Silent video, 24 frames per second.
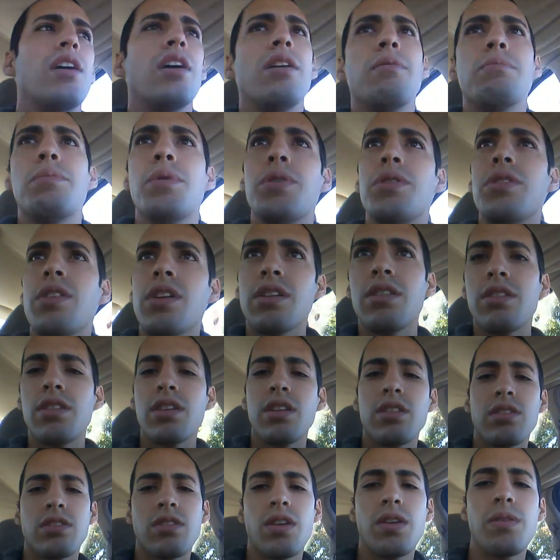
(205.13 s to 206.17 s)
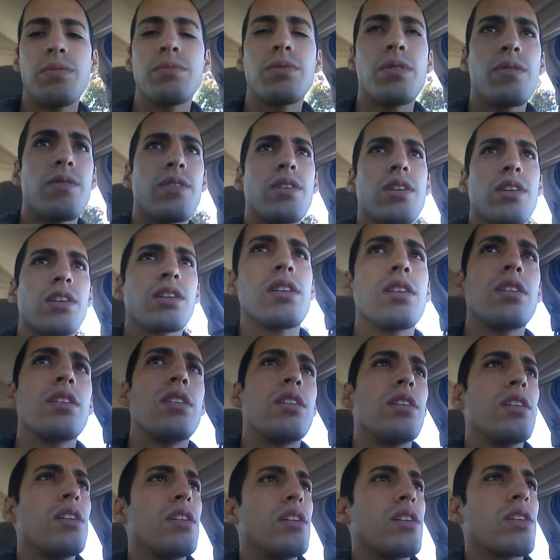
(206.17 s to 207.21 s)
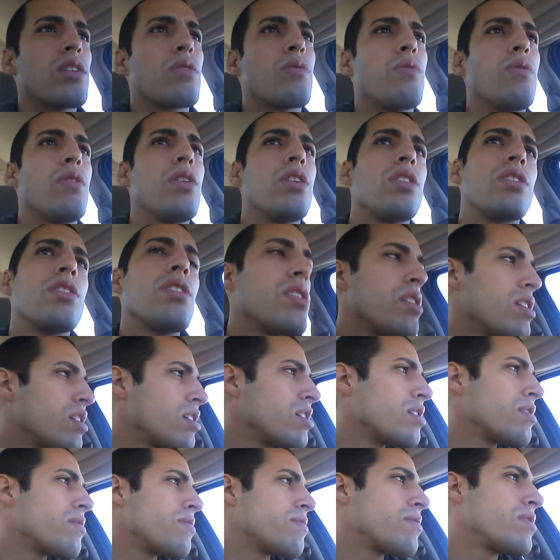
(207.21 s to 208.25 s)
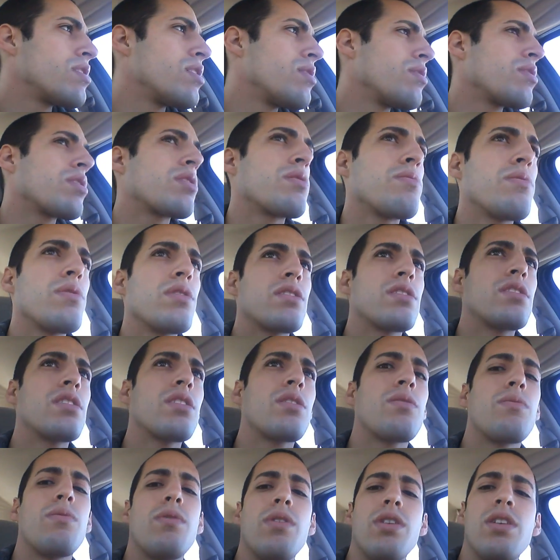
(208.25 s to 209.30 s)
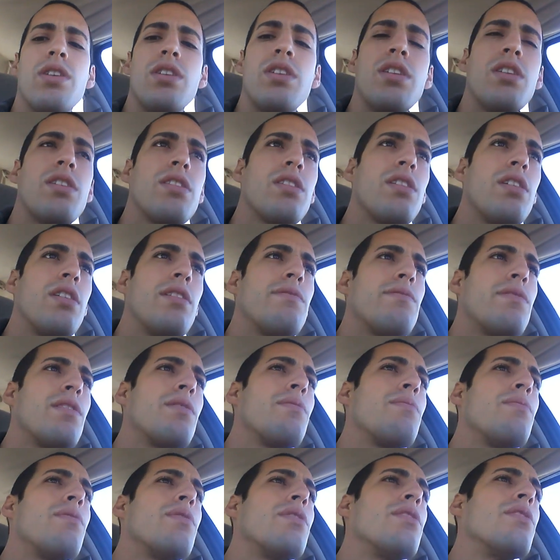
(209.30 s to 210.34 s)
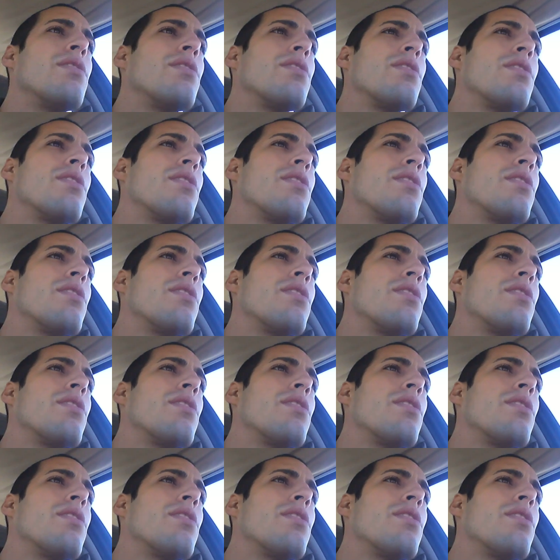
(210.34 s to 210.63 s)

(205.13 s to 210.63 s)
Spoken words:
but you gotta think in terms of, quality of life, what's the quality of life I want,